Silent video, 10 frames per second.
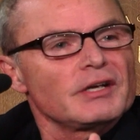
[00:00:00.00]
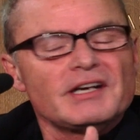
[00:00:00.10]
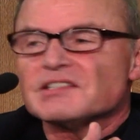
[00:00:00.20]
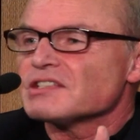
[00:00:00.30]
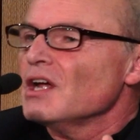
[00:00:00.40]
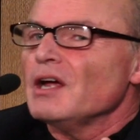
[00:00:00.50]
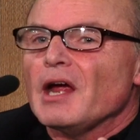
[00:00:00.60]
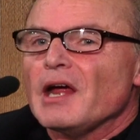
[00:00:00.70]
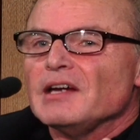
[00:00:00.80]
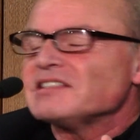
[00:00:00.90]
it's
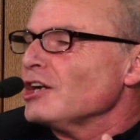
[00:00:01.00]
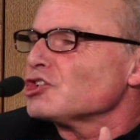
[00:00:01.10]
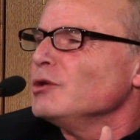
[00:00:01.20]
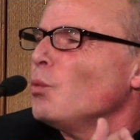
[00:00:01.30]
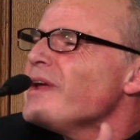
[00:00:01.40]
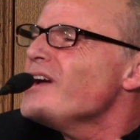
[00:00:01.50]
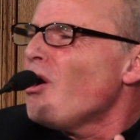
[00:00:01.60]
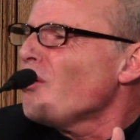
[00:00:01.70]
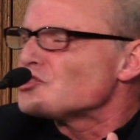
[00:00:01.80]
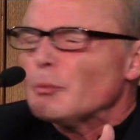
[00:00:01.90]
actually we
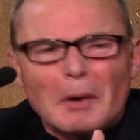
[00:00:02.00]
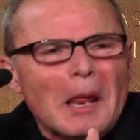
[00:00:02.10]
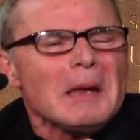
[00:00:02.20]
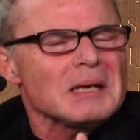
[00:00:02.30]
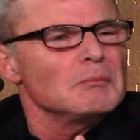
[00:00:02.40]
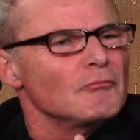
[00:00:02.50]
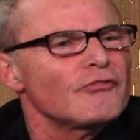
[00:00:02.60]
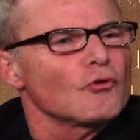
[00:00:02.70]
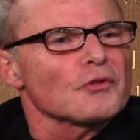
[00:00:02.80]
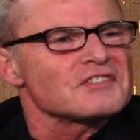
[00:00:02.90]
are to blame
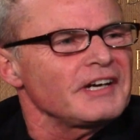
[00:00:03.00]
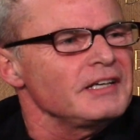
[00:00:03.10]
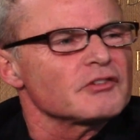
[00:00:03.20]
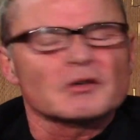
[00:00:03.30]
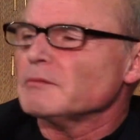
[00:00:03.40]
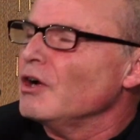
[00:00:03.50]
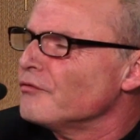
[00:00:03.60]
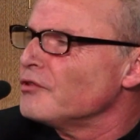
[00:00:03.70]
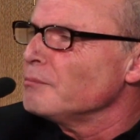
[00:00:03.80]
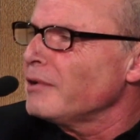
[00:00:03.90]
for the state of
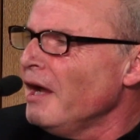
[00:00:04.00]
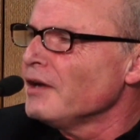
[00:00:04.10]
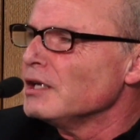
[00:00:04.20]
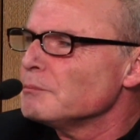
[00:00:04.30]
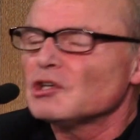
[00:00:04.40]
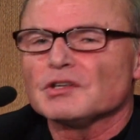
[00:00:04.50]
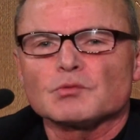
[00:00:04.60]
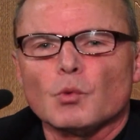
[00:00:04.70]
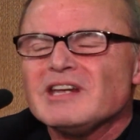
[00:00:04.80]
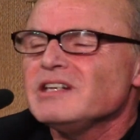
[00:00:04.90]
the planet because
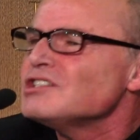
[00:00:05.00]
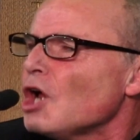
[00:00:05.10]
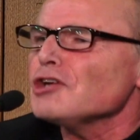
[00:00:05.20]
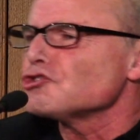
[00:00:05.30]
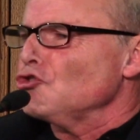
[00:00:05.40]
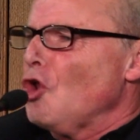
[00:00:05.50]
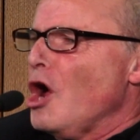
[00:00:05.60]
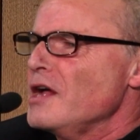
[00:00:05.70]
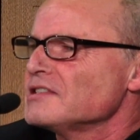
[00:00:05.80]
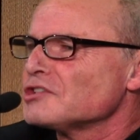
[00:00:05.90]
we
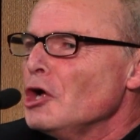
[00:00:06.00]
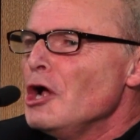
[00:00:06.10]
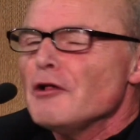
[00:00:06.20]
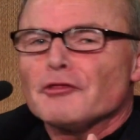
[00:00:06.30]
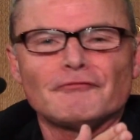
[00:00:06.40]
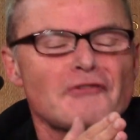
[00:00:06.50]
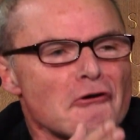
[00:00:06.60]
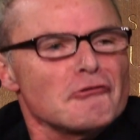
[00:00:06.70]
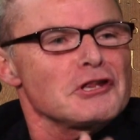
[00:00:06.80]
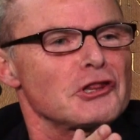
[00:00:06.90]
industrialized the
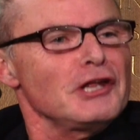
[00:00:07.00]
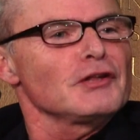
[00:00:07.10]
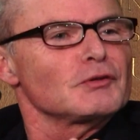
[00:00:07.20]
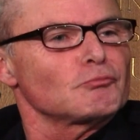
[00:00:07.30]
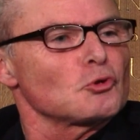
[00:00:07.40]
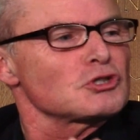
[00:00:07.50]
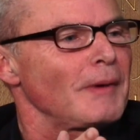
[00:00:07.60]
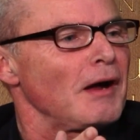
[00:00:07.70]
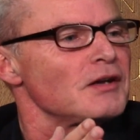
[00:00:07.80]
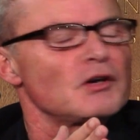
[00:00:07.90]
very thing that brought
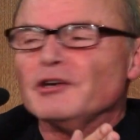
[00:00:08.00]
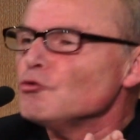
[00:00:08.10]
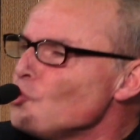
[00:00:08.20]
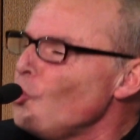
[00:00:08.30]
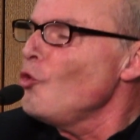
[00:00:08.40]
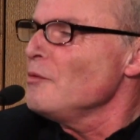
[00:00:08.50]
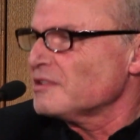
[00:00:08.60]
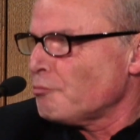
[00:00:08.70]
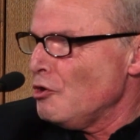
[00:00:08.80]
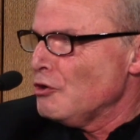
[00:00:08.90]
about enormous
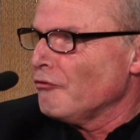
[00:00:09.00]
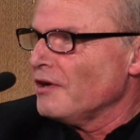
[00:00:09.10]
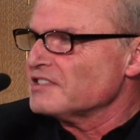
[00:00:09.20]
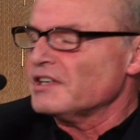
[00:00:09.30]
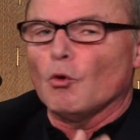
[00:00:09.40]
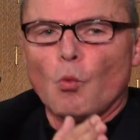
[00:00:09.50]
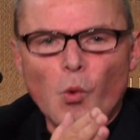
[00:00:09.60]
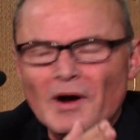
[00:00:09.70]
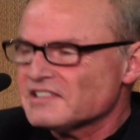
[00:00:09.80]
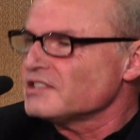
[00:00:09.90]
progress,
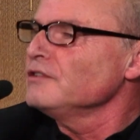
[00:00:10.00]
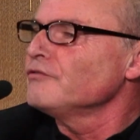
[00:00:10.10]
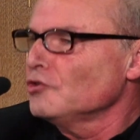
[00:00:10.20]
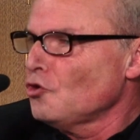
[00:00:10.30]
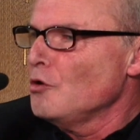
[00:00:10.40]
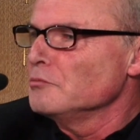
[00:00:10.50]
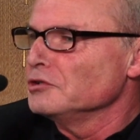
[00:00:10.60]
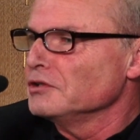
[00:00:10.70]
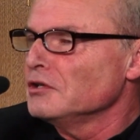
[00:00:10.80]
Western phenomenon.